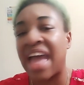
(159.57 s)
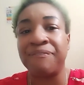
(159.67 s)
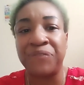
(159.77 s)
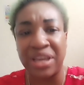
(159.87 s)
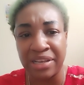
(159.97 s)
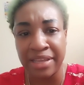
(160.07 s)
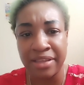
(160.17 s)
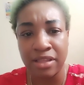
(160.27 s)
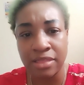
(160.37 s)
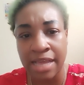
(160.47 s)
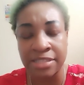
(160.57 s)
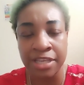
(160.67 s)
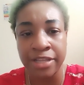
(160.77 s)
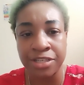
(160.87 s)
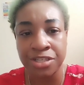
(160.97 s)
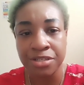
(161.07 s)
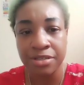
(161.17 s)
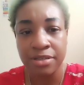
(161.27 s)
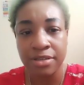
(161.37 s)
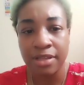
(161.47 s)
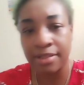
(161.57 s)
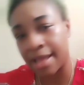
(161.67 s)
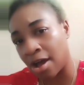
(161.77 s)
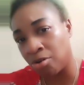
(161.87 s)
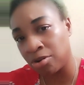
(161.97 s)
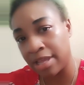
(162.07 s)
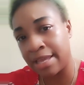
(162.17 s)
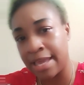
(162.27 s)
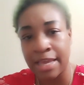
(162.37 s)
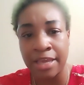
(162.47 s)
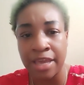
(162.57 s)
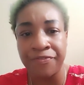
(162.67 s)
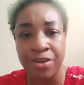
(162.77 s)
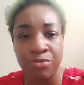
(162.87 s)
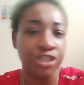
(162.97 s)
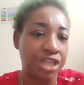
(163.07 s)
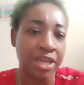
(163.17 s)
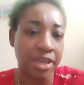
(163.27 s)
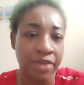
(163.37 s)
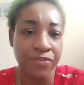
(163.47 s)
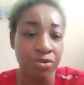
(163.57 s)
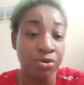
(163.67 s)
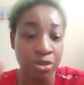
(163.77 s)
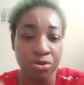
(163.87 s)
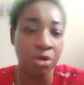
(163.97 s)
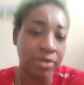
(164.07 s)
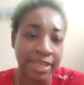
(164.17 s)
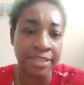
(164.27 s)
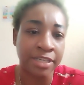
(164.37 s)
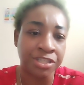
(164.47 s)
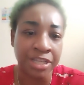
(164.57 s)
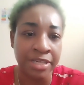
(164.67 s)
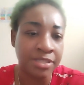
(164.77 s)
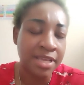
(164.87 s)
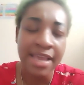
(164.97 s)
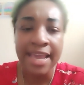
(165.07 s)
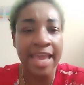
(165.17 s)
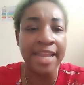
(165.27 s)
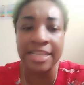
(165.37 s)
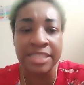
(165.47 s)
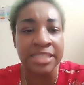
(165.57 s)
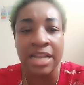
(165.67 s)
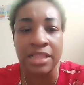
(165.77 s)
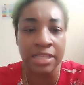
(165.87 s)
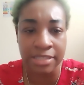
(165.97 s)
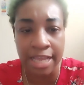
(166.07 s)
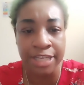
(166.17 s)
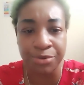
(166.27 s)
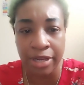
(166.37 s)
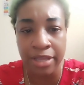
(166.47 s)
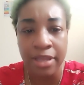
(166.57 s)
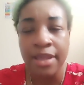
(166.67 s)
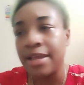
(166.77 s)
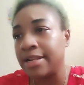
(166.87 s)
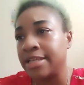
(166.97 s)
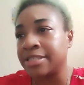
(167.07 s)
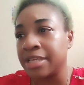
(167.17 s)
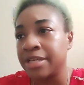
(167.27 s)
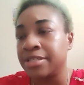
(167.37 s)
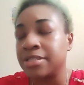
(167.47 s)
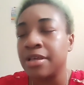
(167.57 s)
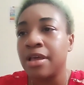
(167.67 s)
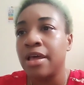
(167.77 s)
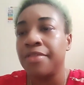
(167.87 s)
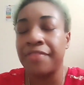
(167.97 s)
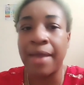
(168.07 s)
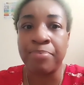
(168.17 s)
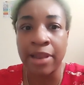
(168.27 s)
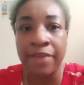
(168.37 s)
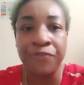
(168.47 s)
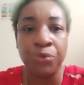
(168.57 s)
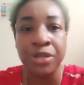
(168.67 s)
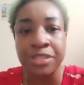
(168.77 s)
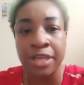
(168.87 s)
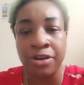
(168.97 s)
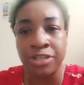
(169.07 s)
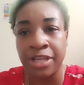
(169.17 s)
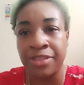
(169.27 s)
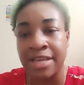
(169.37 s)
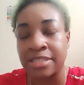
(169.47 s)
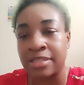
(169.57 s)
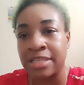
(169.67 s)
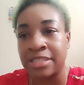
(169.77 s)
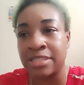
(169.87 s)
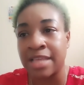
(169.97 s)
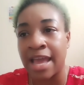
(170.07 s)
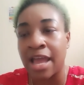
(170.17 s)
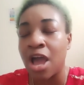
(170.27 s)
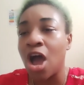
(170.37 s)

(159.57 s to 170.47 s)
feeling, that touch that only he can give you and she can give you, and you know what that touch is. And this is nothing sexually. This is that playfulness energy. Is that